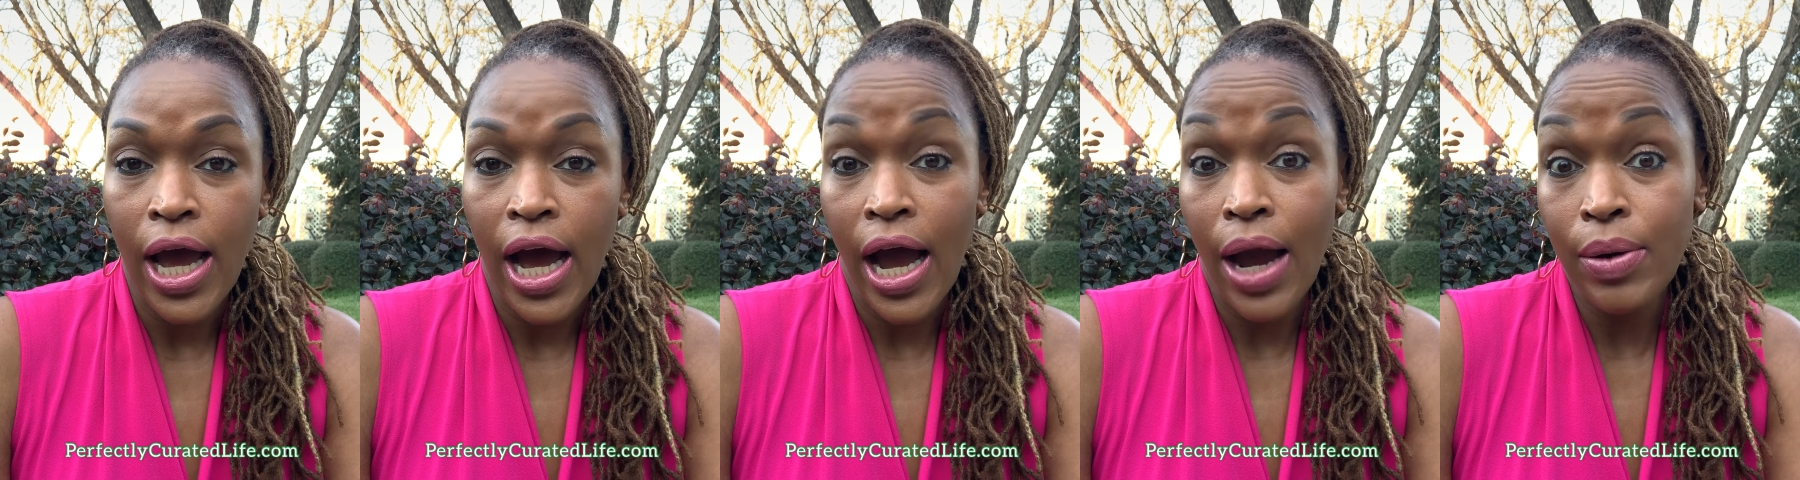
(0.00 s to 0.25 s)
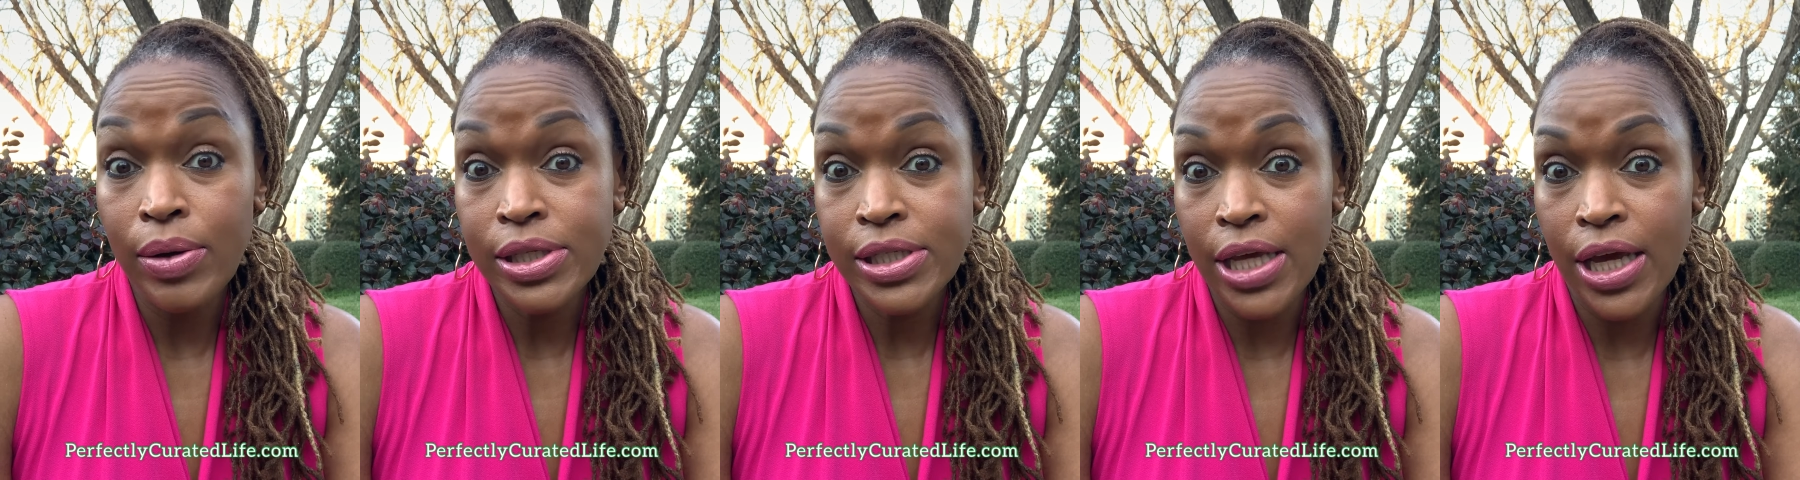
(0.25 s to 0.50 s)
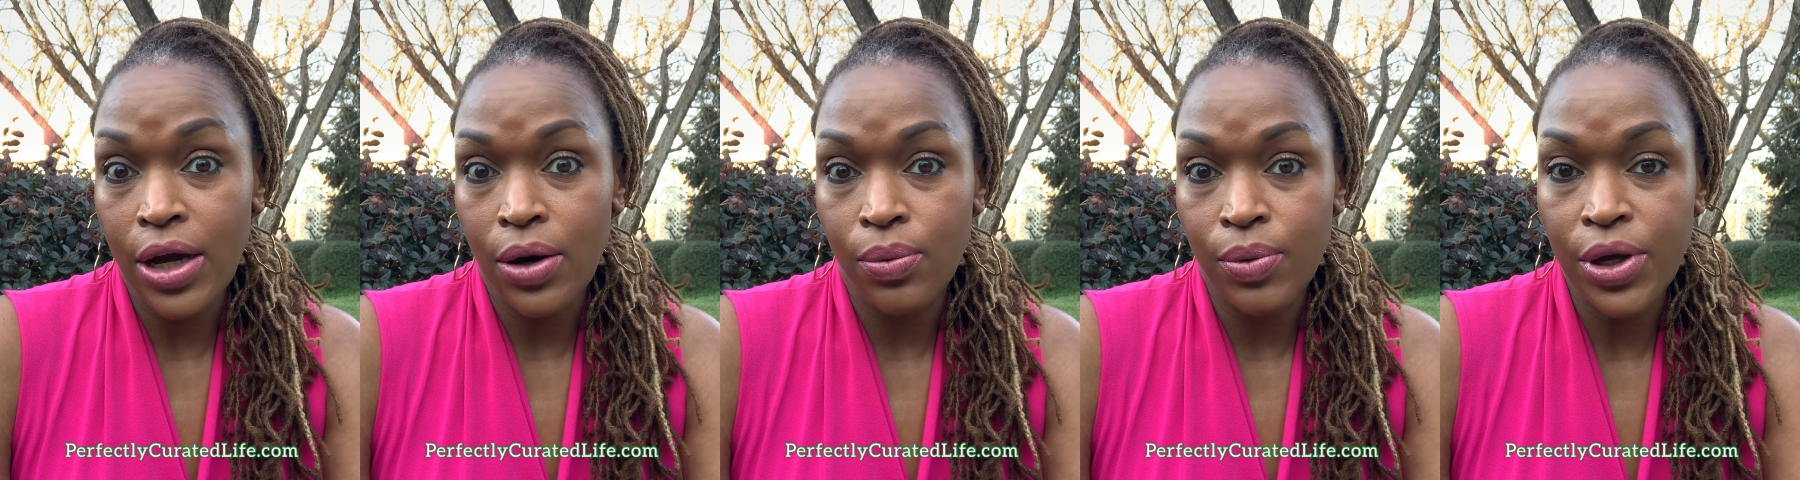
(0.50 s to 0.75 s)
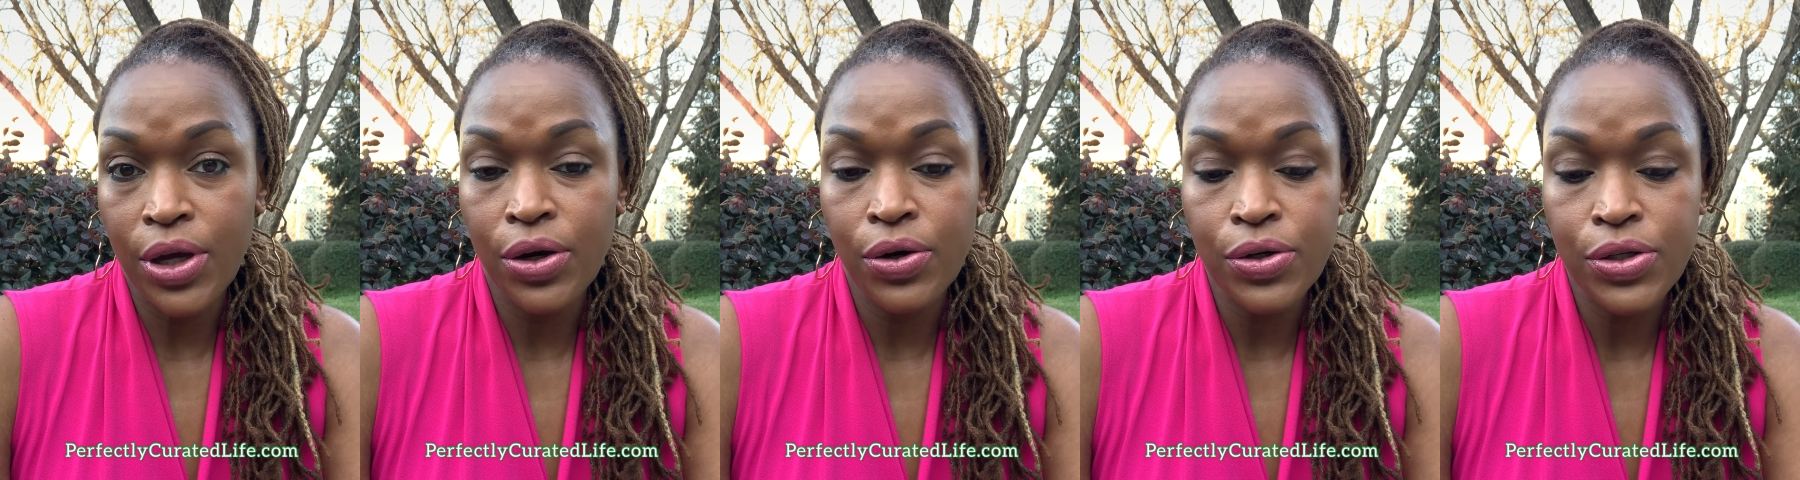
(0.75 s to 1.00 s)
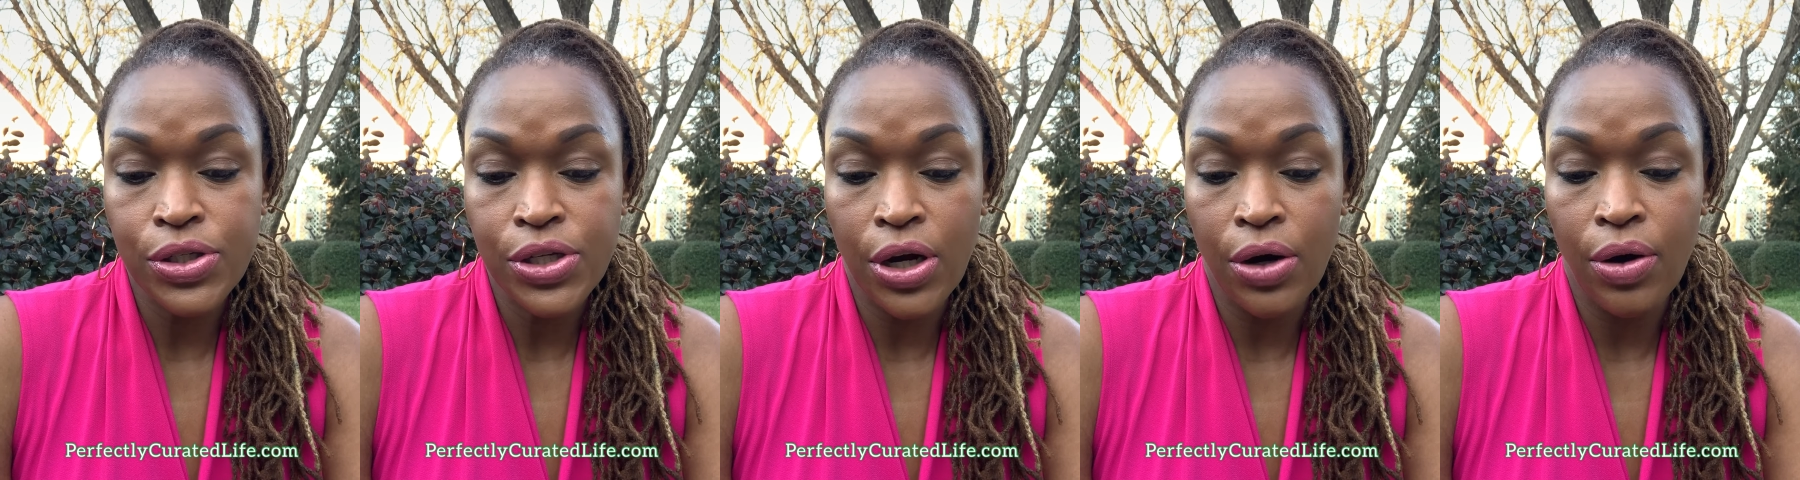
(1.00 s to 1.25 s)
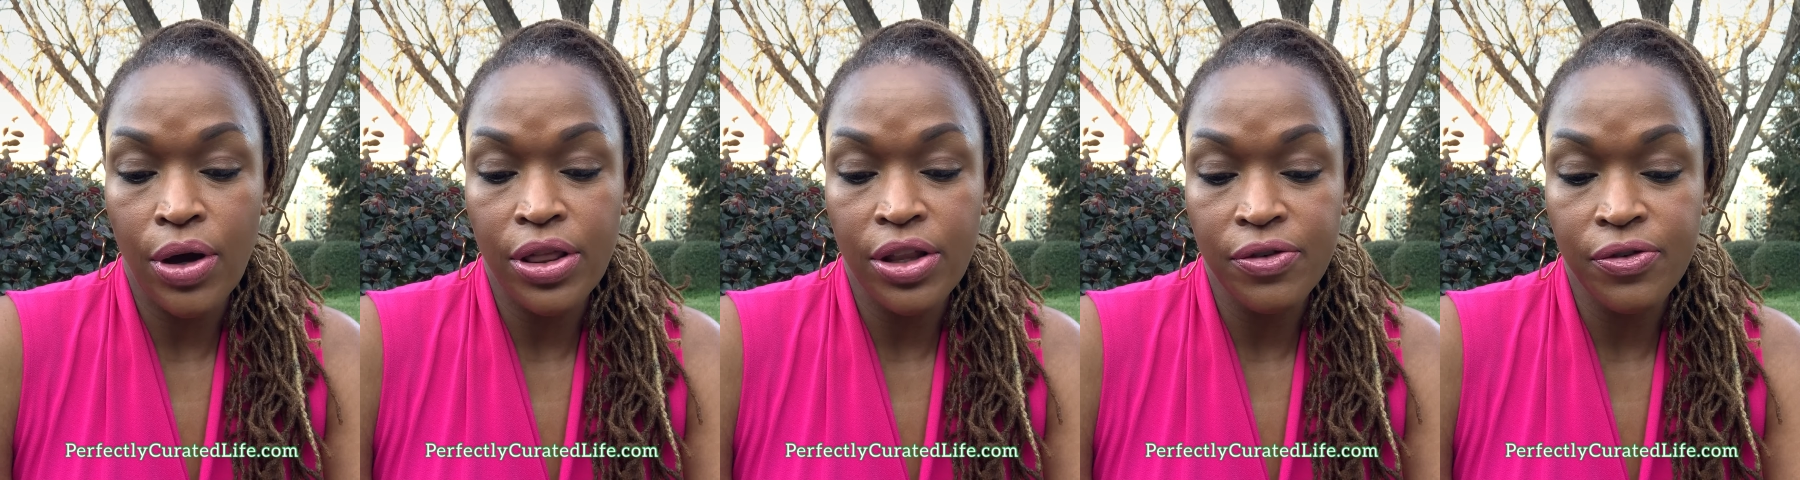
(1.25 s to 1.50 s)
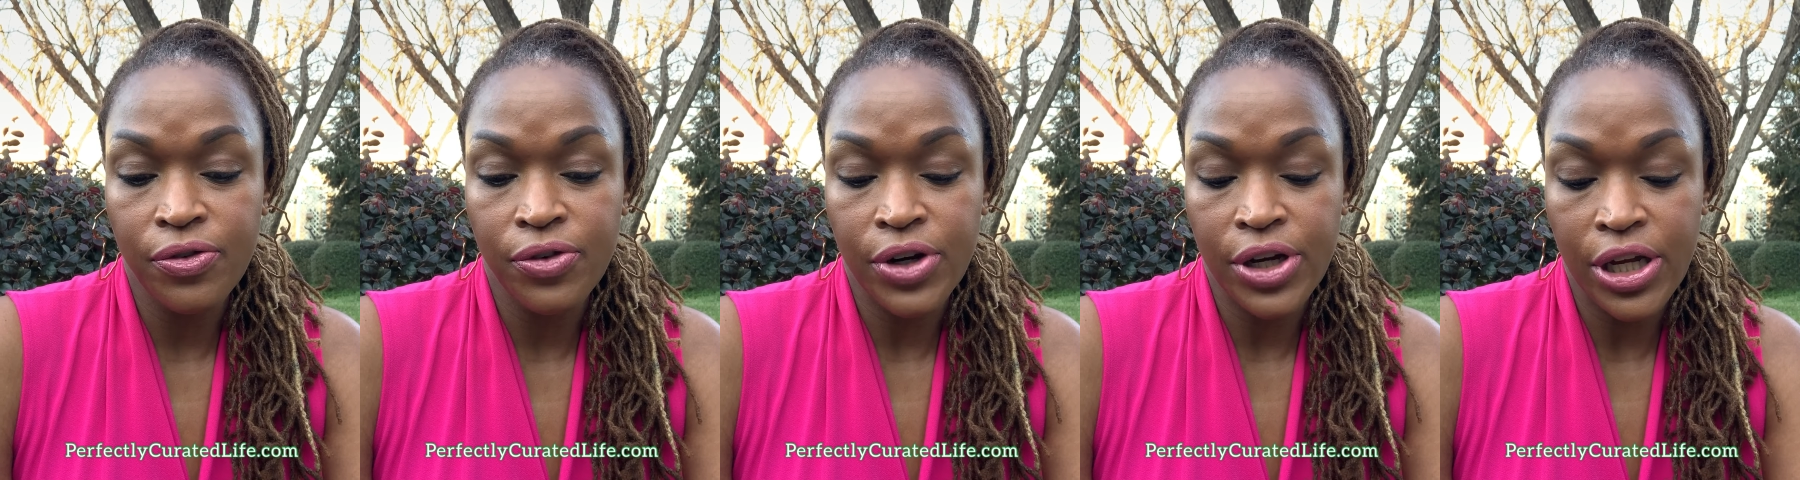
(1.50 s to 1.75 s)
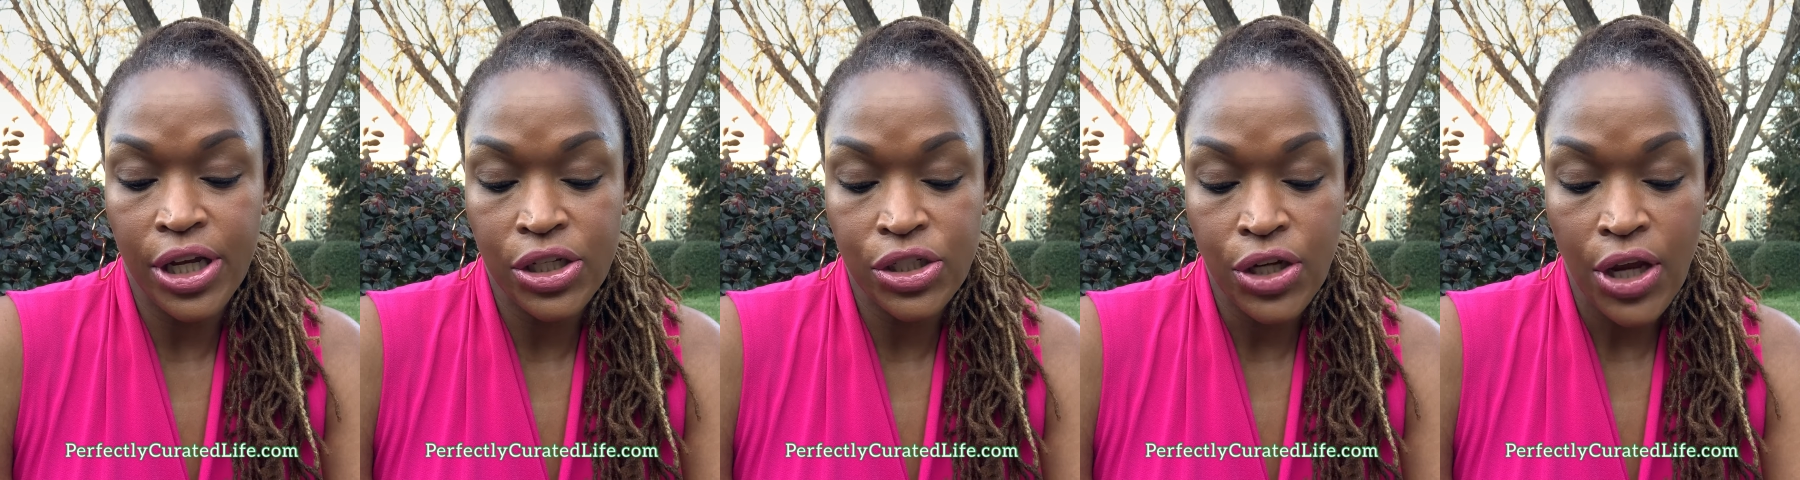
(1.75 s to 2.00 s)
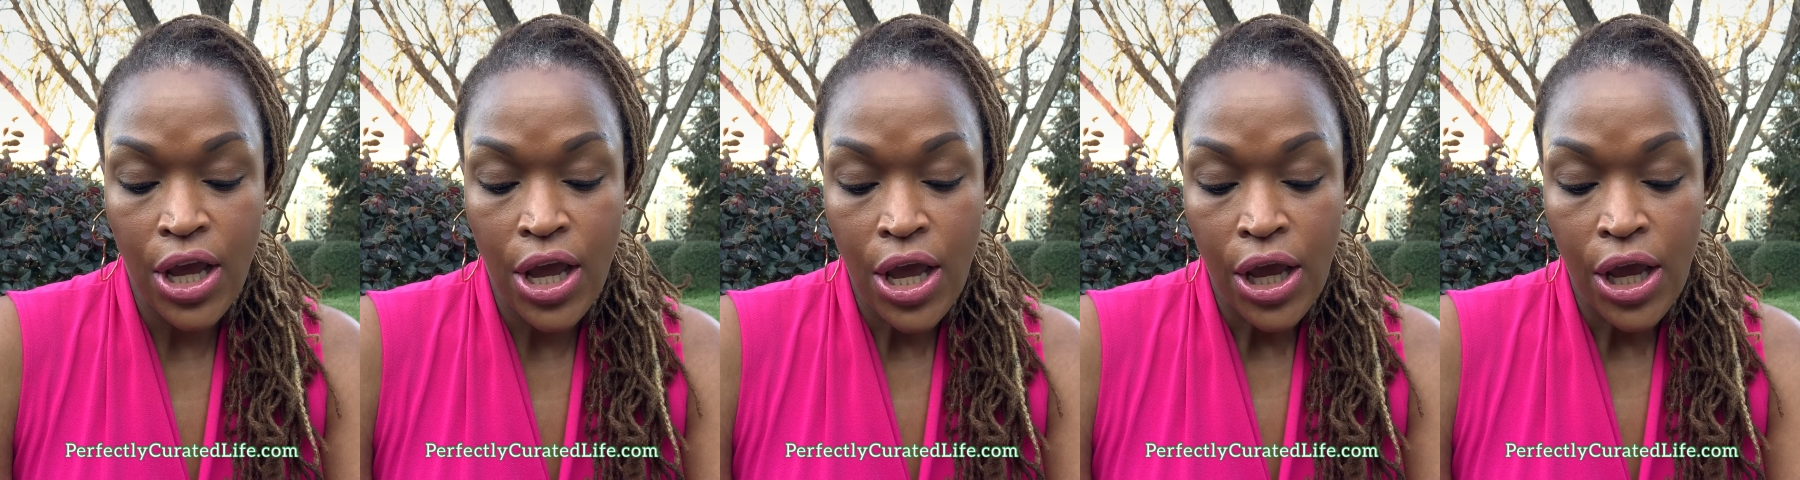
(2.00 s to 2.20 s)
I would say, a week or so in the fridge.